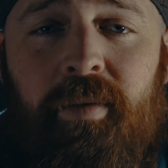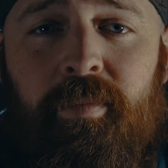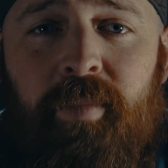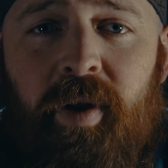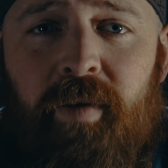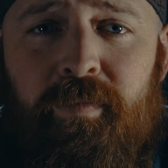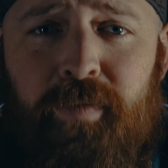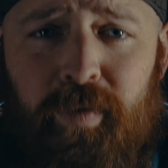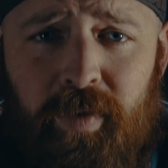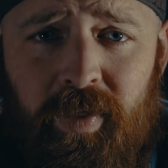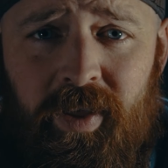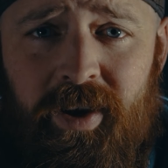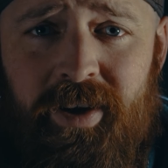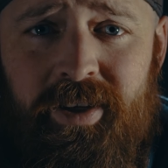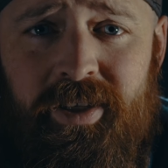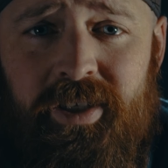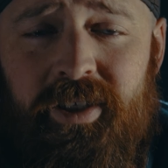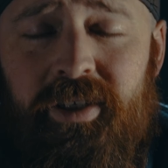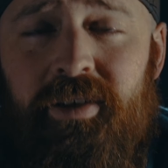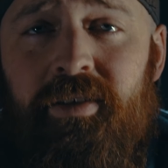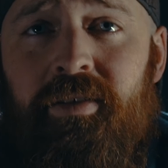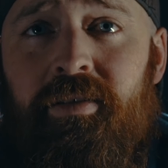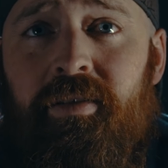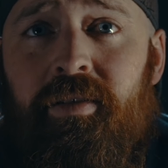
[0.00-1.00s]
But for
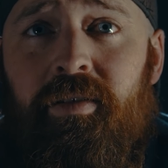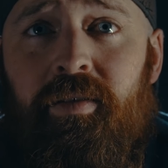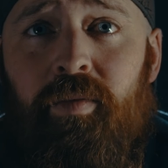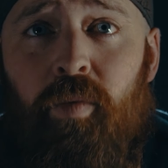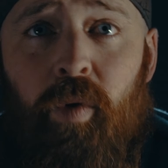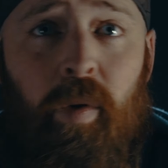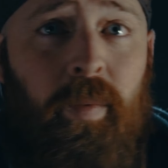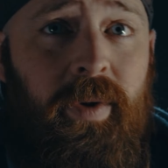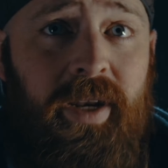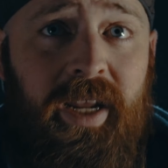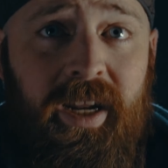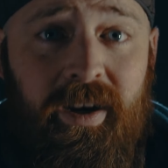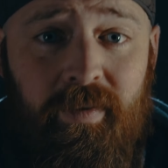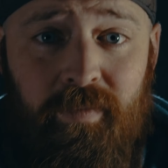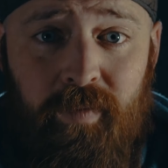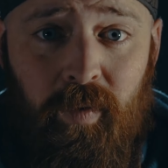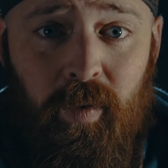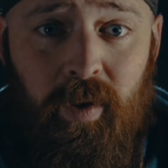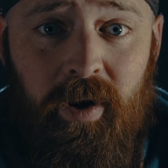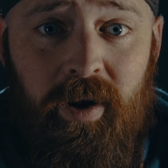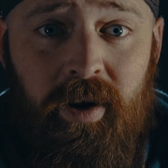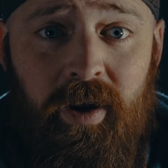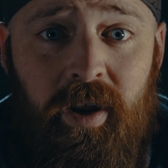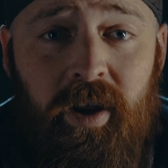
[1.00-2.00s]
this, what we need it
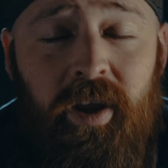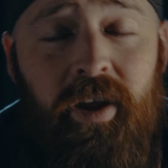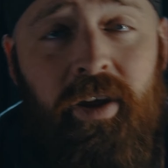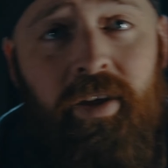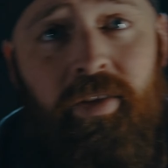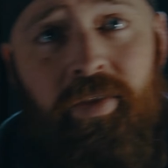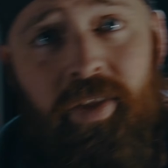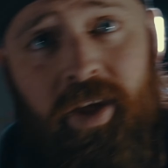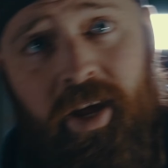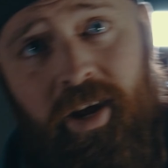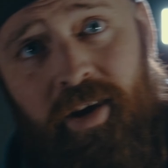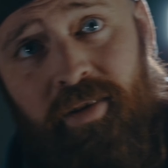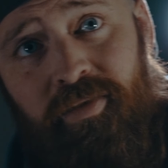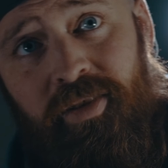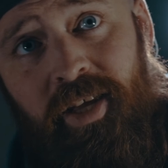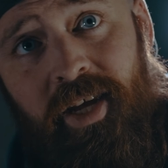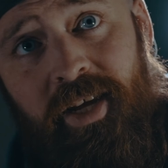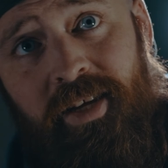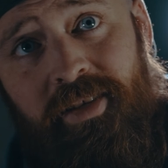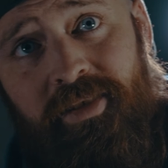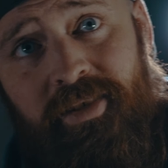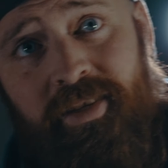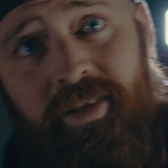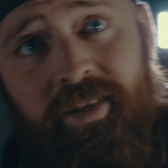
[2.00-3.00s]
for, the hair
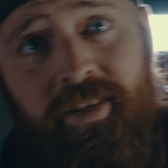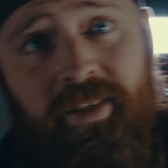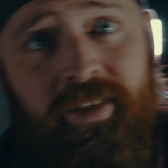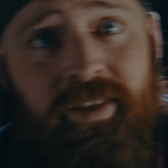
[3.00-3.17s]
light,